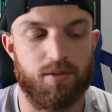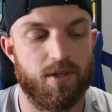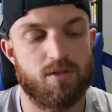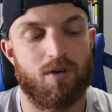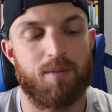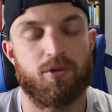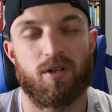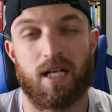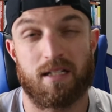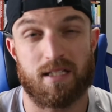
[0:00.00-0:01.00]
The reason why I'm
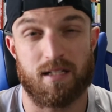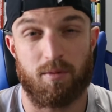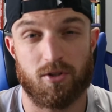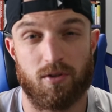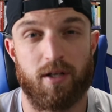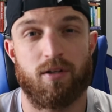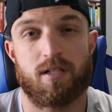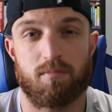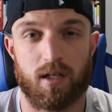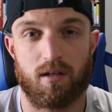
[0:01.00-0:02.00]
doing that is because I'm also
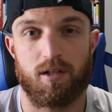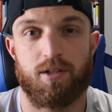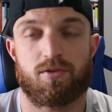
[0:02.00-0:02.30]
increasing my cardio,